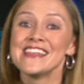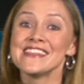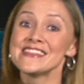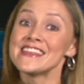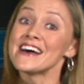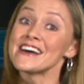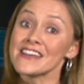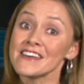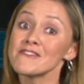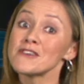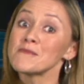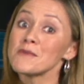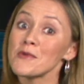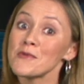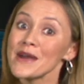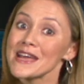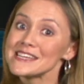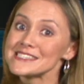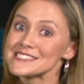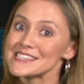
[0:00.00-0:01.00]
They'll give them
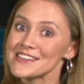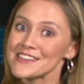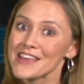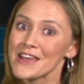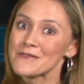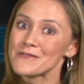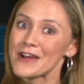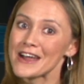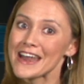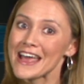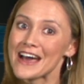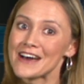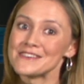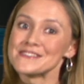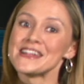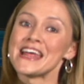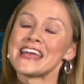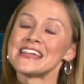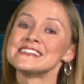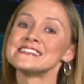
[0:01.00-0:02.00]
away until they run
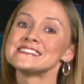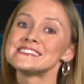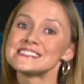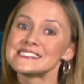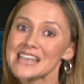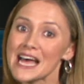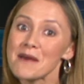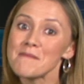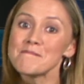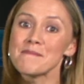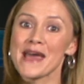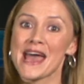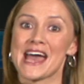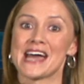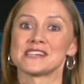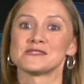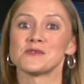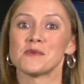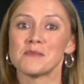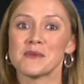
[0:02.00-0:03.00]
out, and some
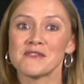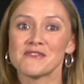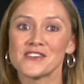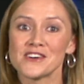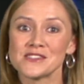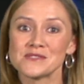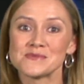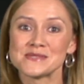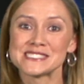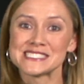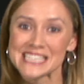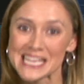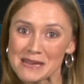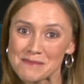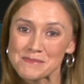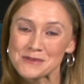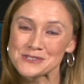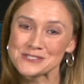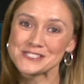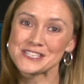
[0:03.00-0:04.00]
bags will be filled with
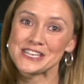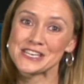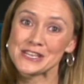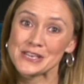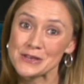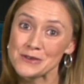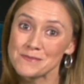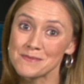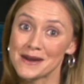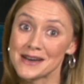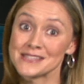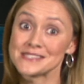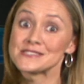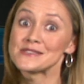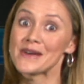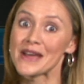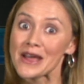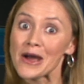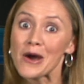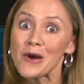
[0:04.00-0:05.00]
samples and coupons, so
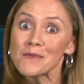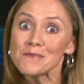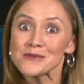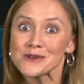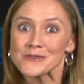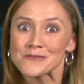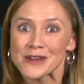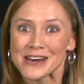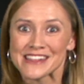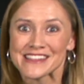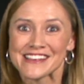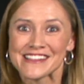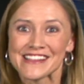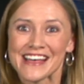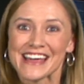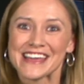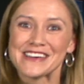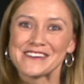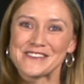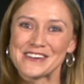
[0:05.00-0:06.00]
I hope you're one of the
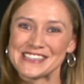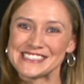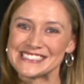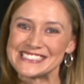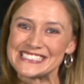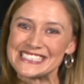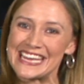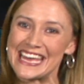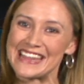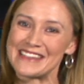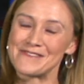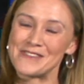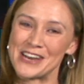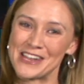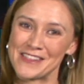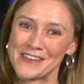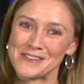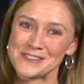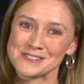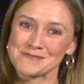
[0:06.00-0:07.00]
lucky ones to get one
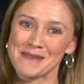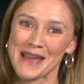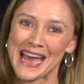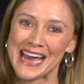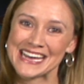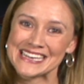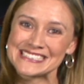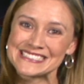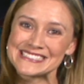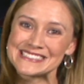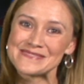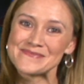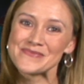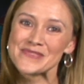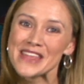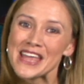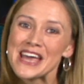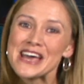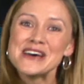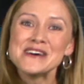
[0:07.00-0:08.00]
of those bags.
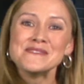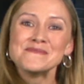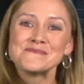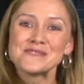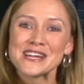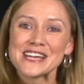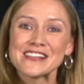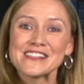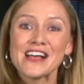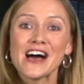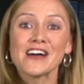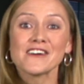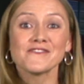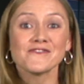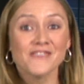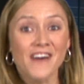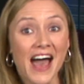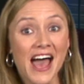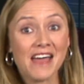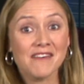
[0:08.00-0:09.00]
Bring along
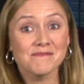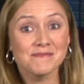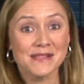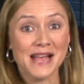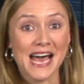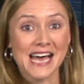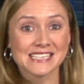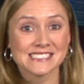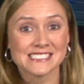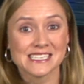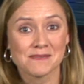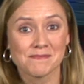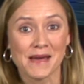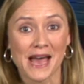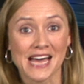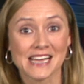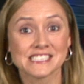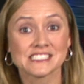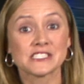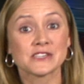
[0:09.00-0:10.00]
five plastic
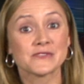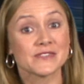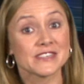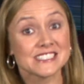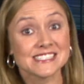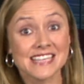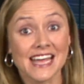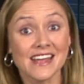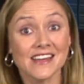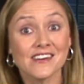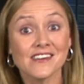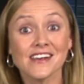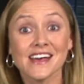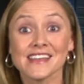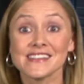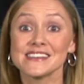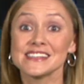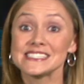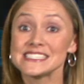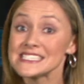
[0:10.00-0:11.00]
bags to recycle
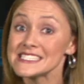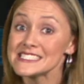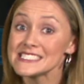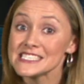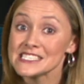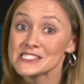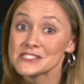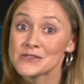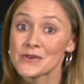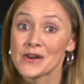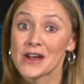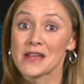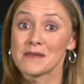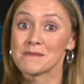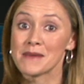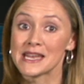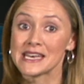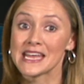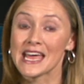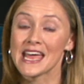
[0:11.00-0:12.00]
at the Disney store on
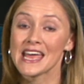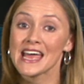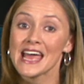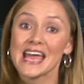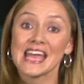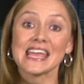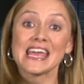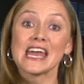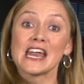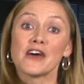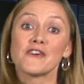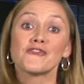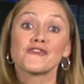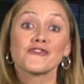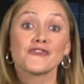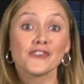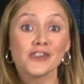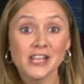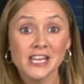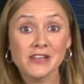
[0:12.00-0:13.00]
Monday and get a
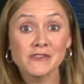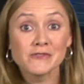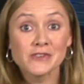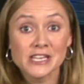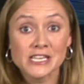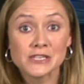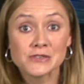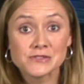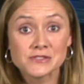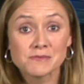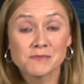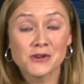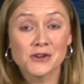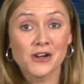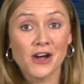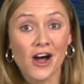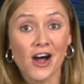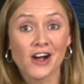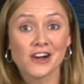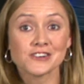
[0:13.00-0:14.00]
free reusable
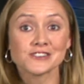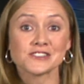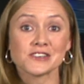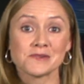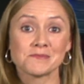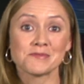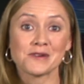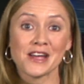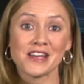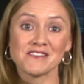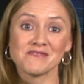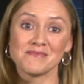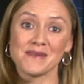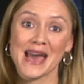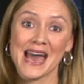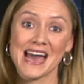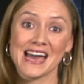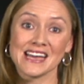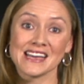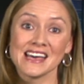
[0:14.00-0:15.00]
Cars or Brave
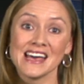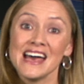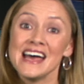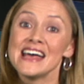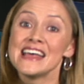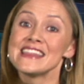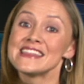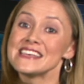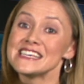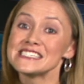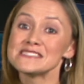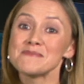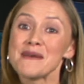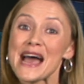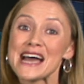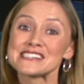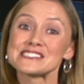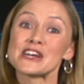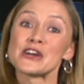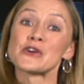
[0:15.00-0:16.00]
bag. These
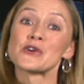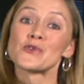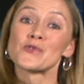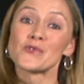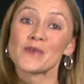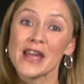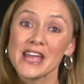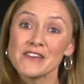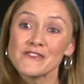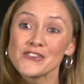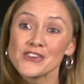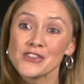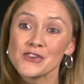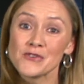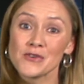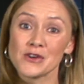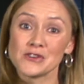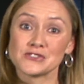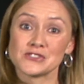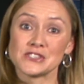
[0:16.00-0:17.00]
bags are great for the
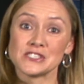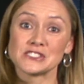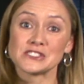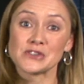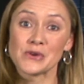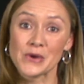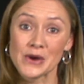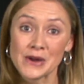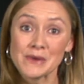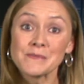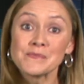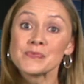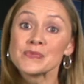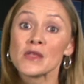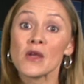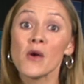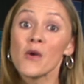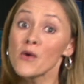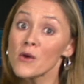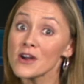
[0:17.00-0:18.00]
grocery store,
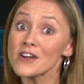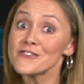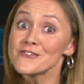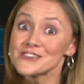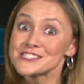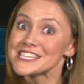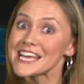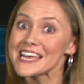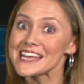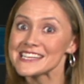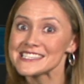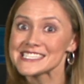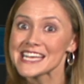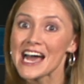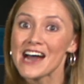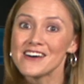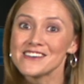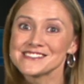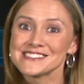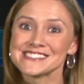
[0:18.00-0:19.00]
or for taking
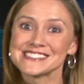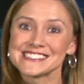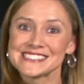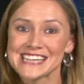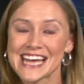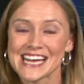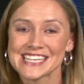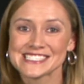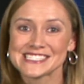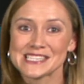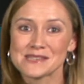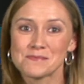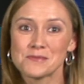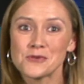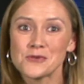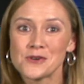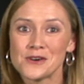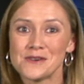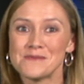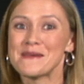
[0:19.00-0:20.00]
towels and snacks to the
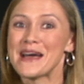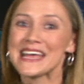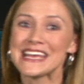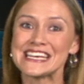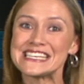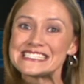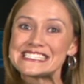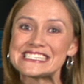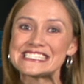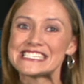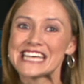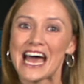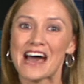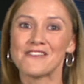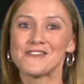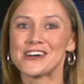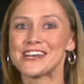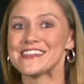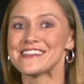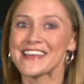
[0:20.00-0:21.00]
pool. My kids each
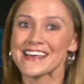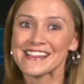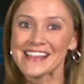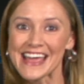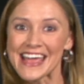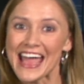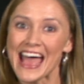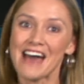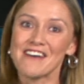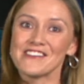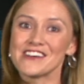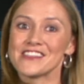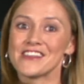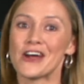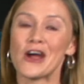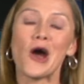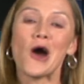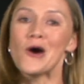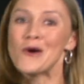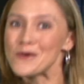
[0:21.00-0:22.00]
have one and they like having
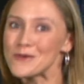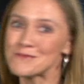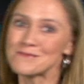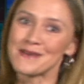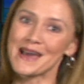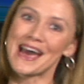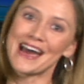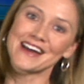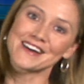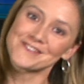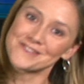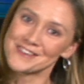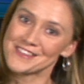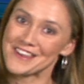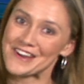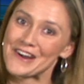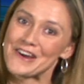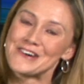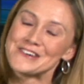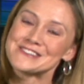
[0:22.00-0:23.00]
their own bag for
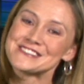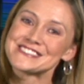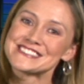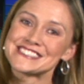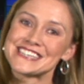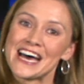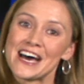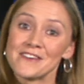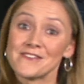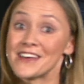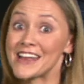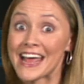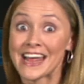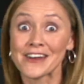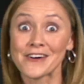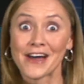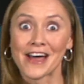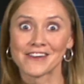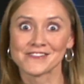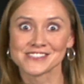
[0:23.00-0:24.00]
their own stuff and I
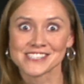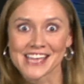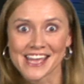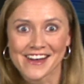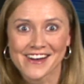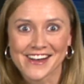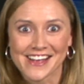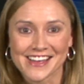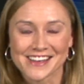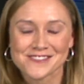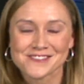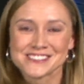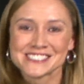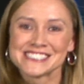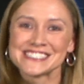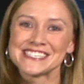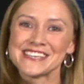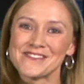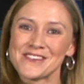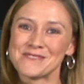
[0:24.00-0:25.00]
don't have to carry it, which
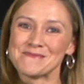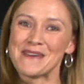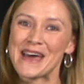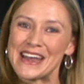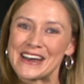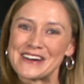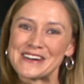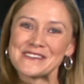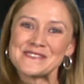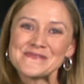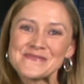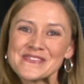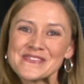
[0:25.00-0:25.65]
is even better.